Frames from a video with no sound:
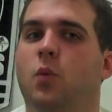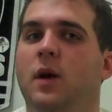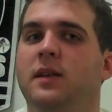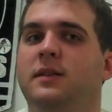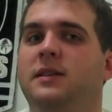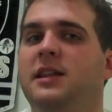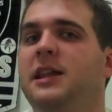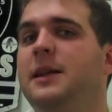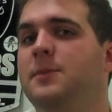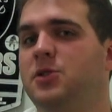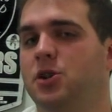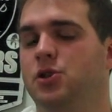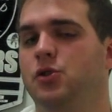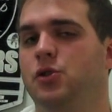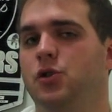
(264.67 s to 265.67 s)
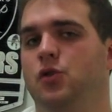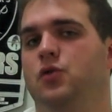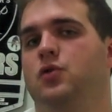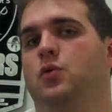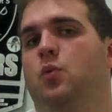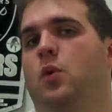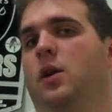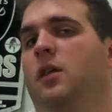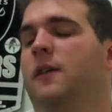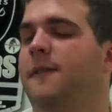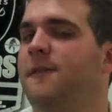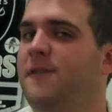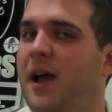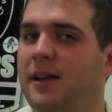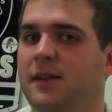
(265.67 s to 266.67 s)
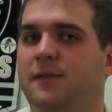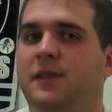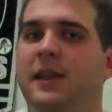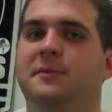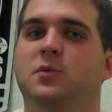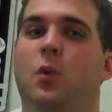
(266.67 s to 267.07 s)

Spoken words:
What team should you use? What are the effective teams?